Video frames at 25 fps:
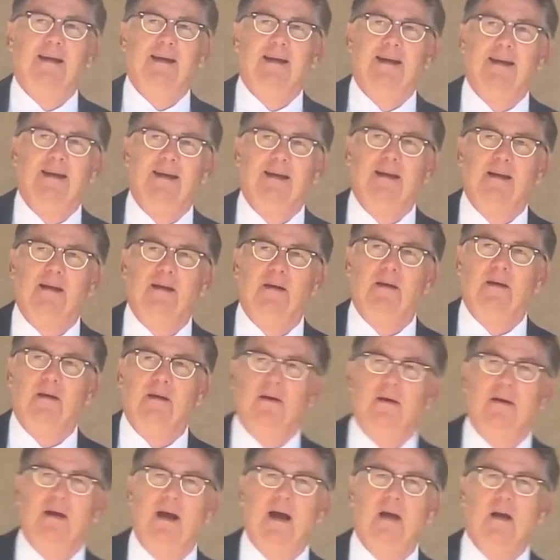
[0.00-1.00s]
Mm-hmm.
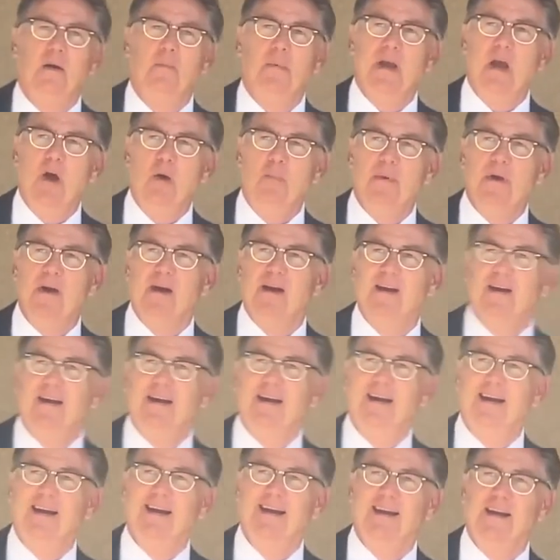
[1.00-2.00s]
How can we help you?
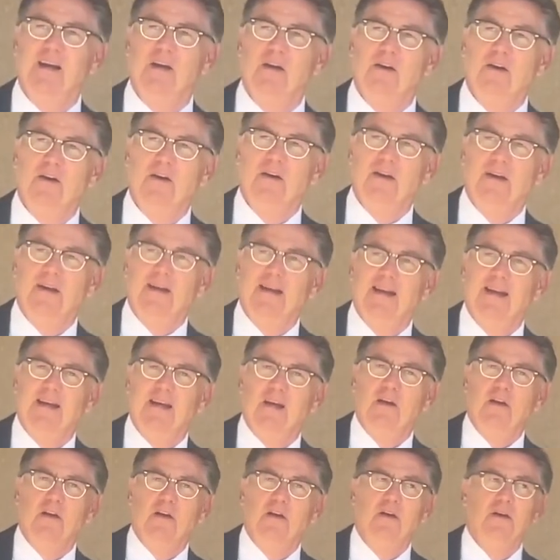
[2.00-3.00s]
Do you know
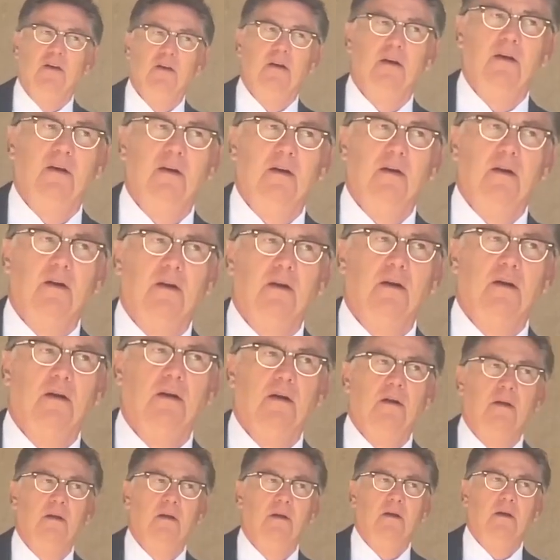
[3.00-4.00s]
Parker Osmond?
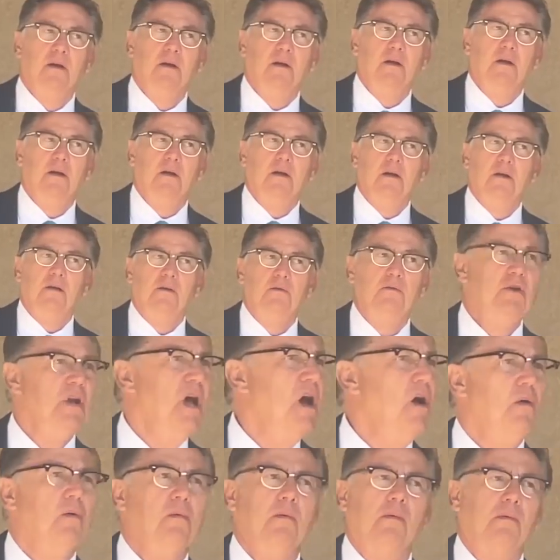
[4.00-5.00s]

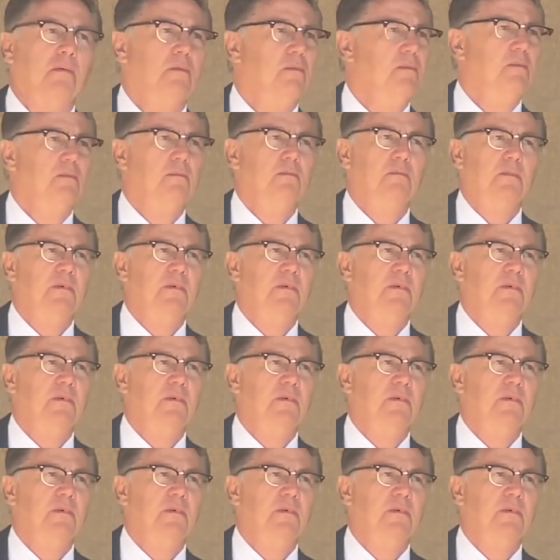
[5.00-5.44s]
No. Oh, okay.